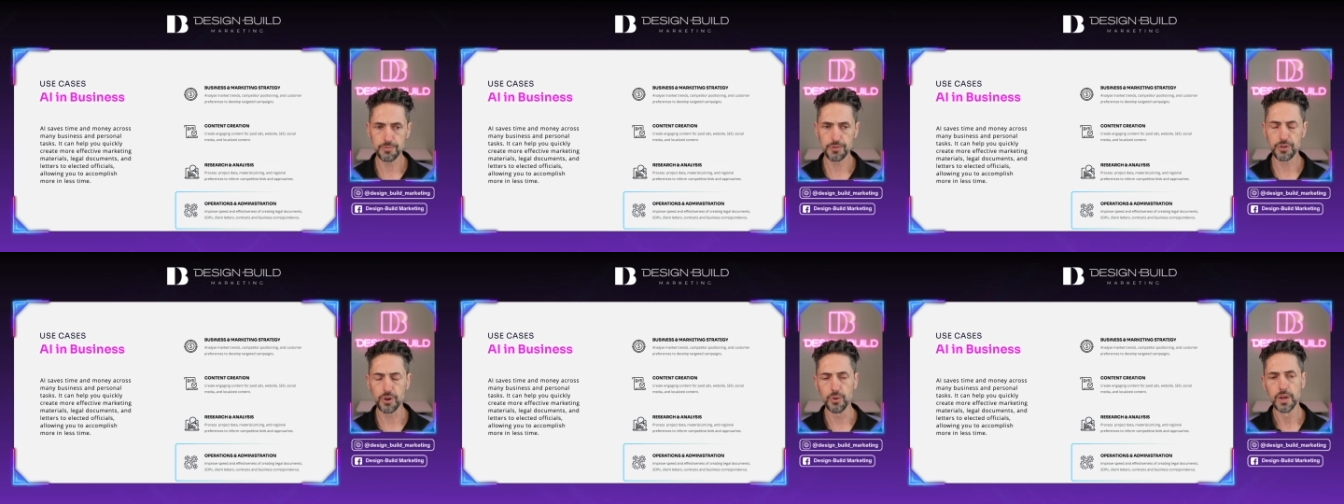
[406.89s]

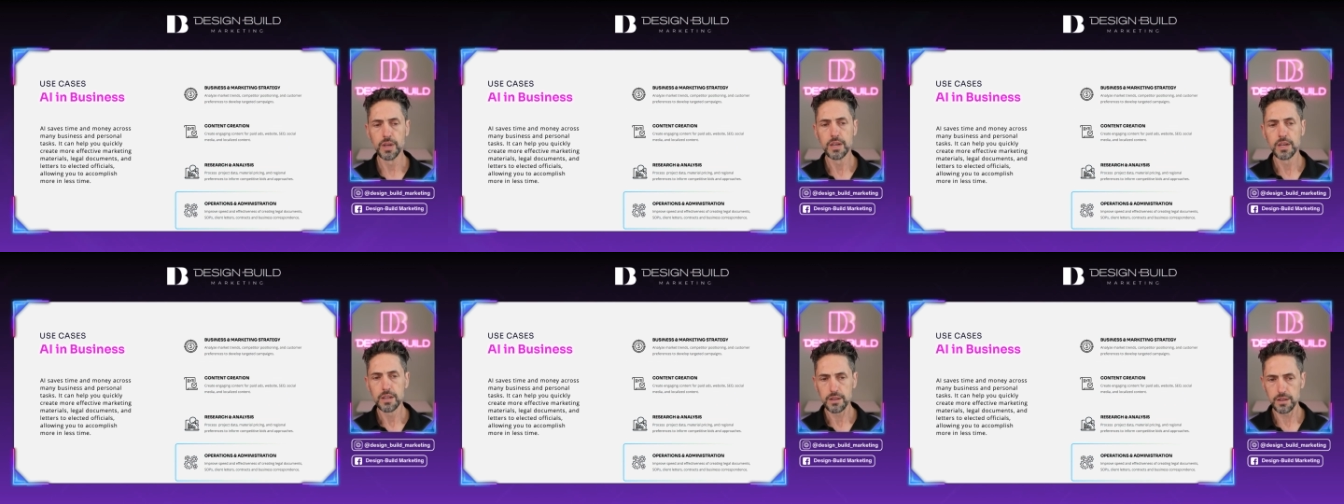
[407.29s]
So
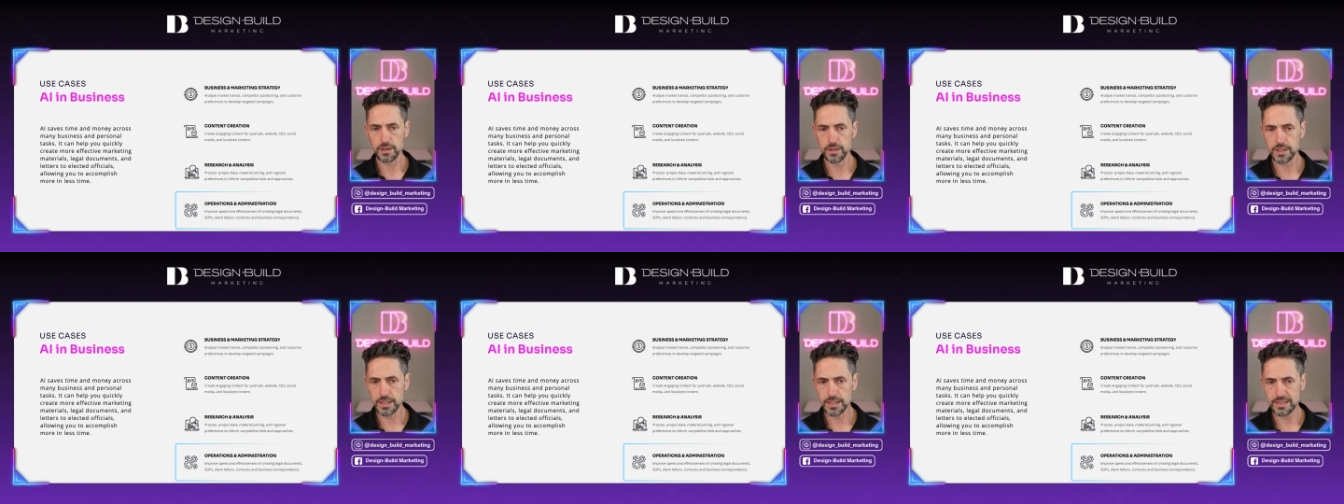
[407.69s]

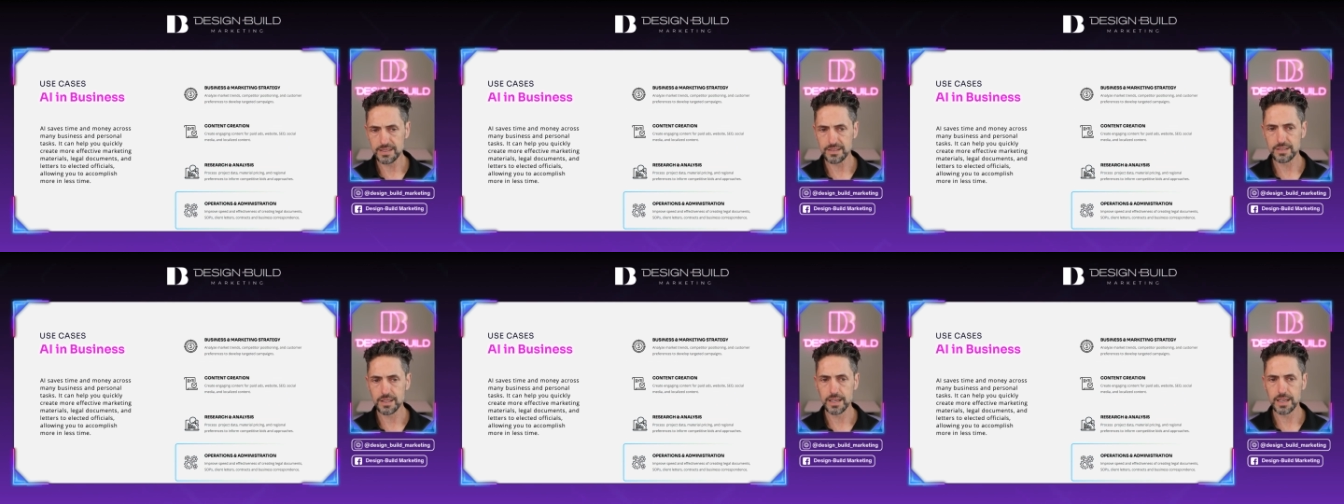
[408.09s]
there
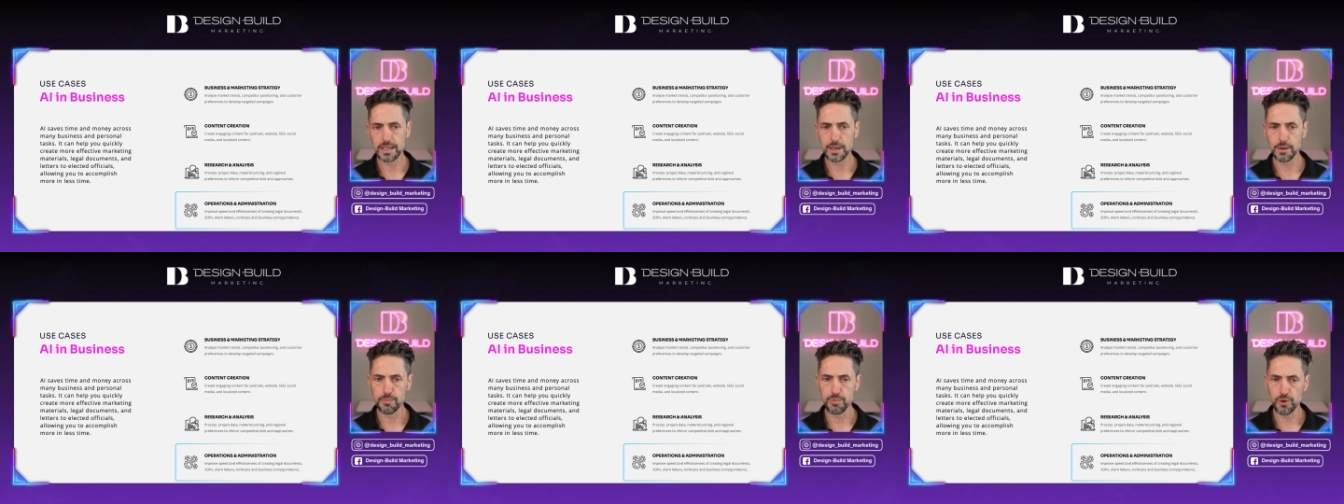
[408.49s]
is
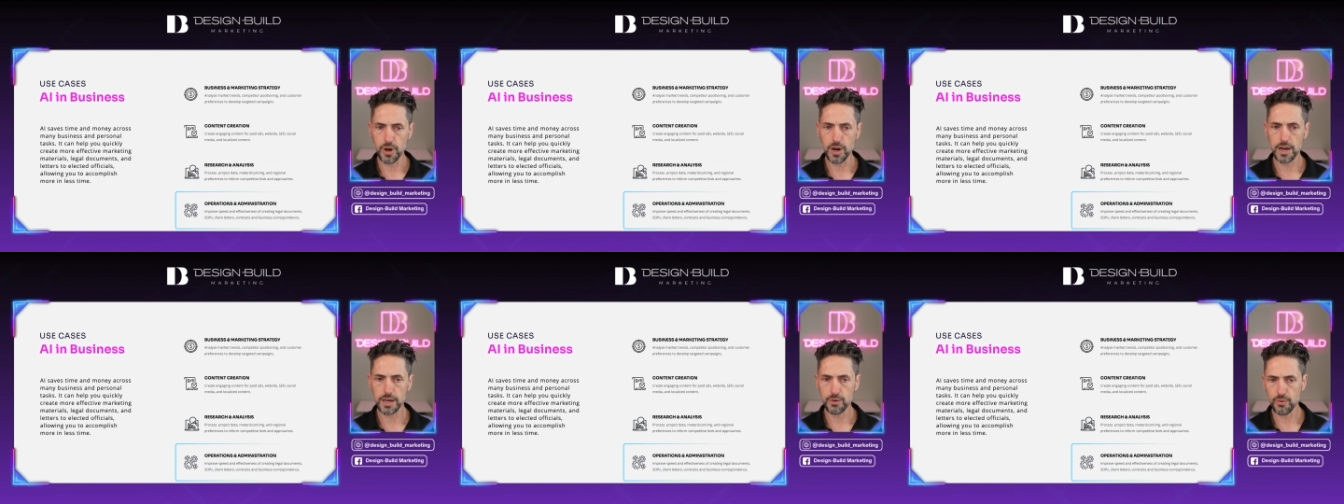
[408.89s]
a
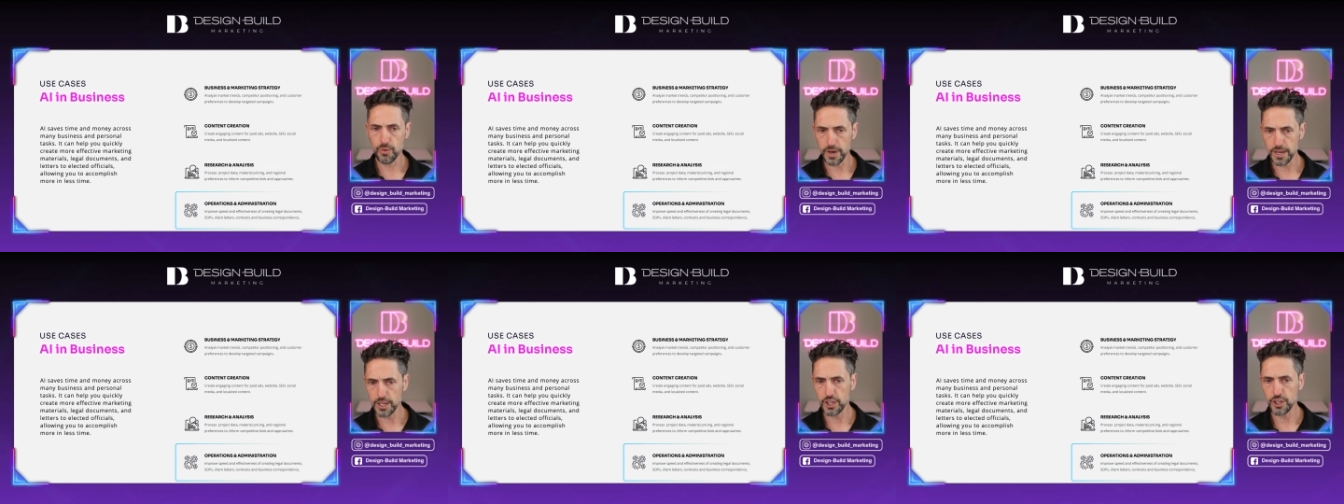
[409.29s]
broad
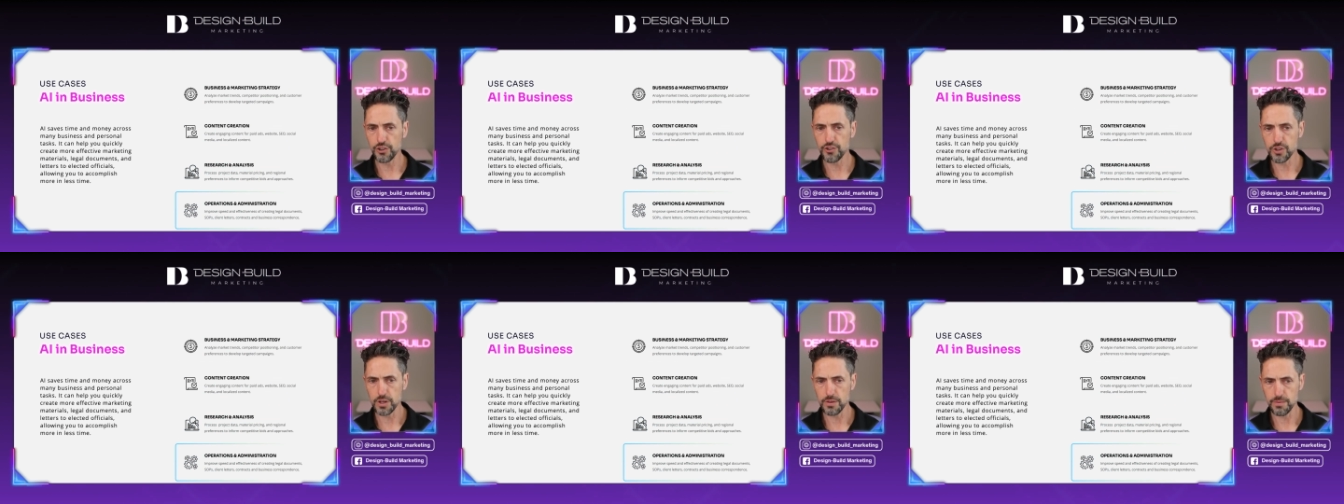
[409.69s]

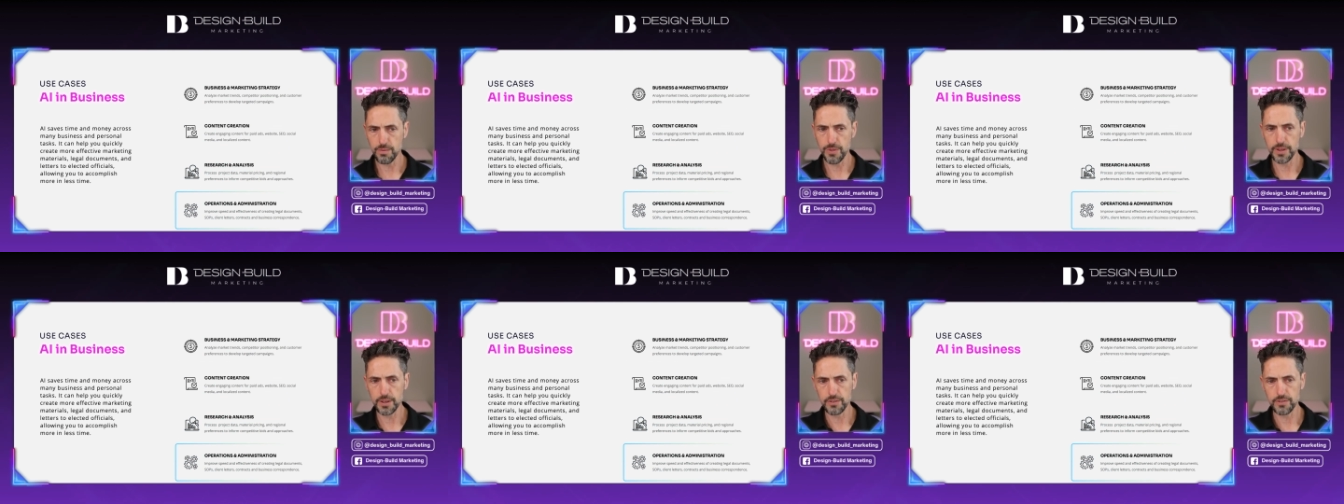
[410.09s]
range of
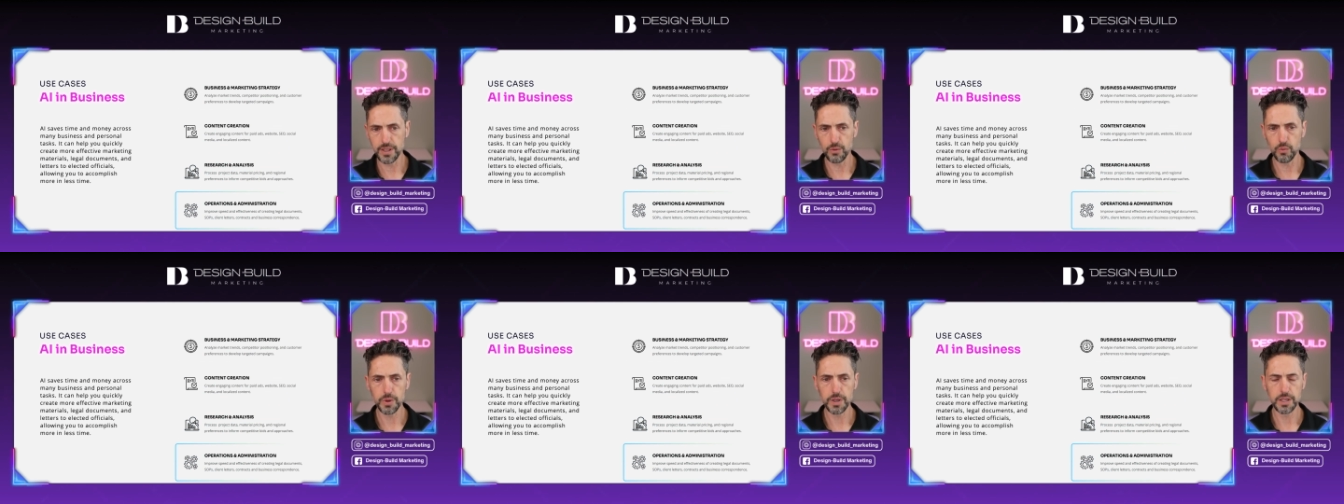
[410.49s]
things
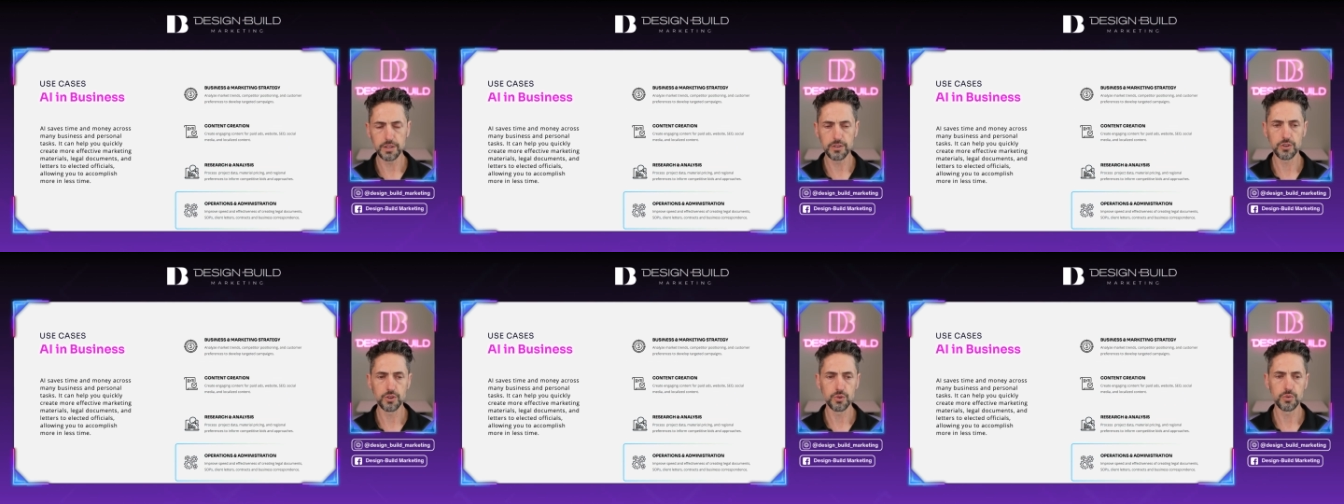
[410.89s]
that we
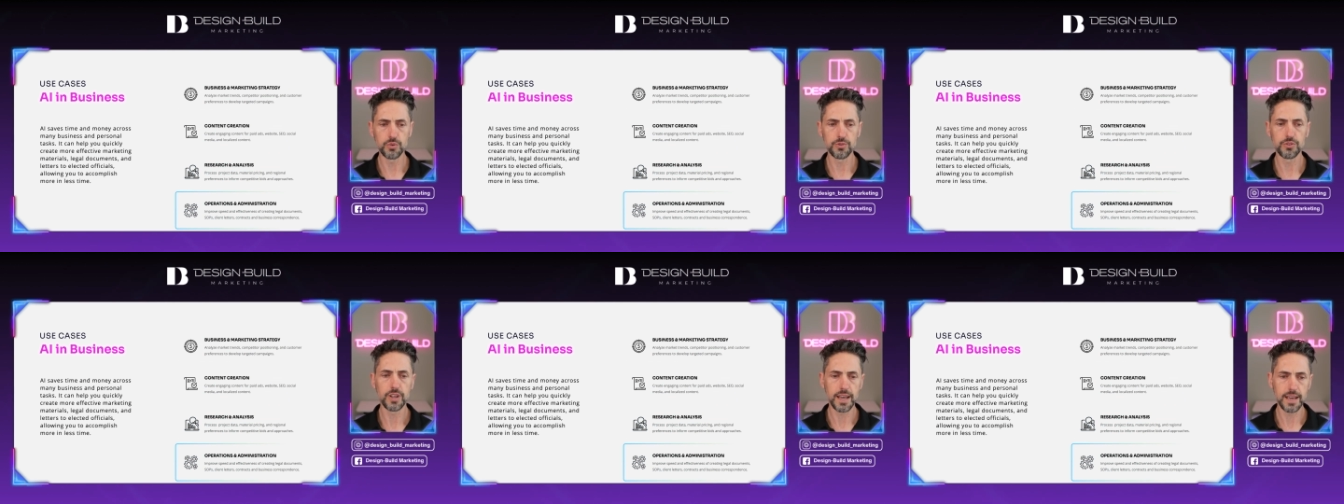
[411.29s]
can
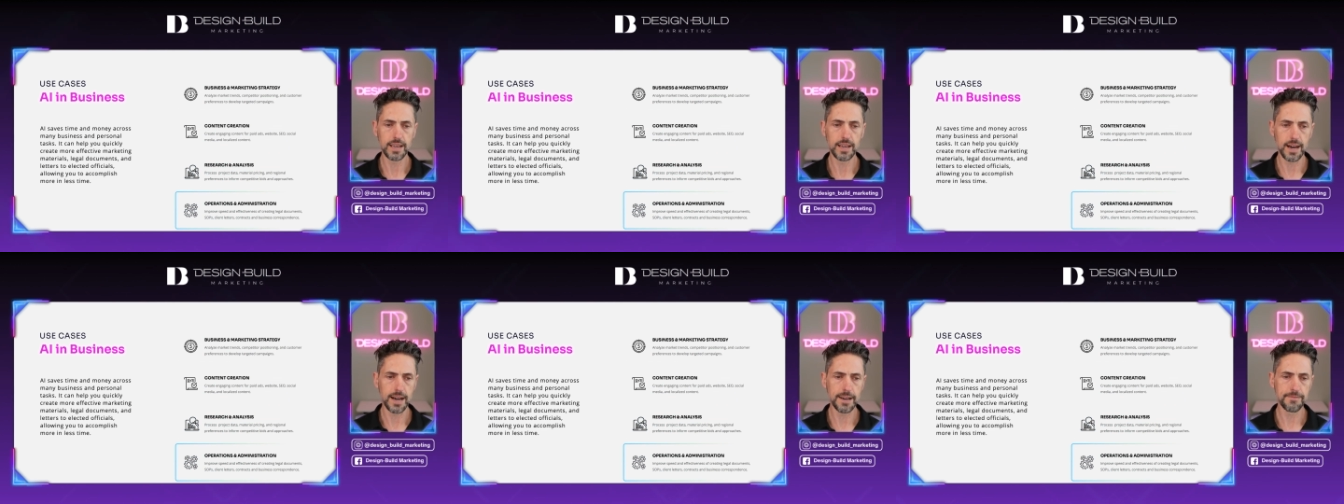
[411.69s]
use
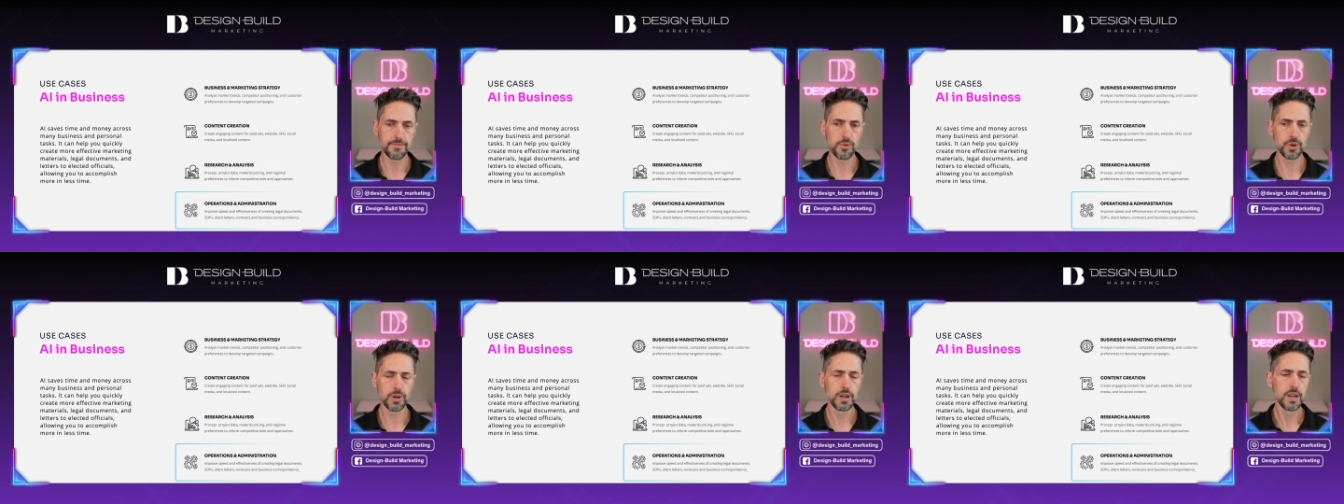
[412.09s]
AI
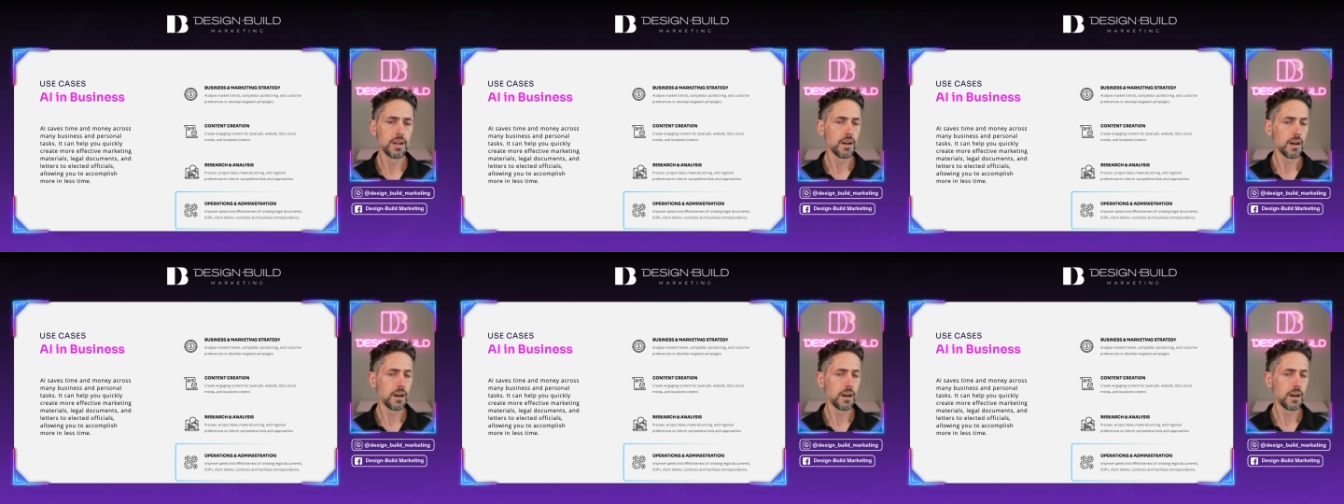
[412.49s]
for,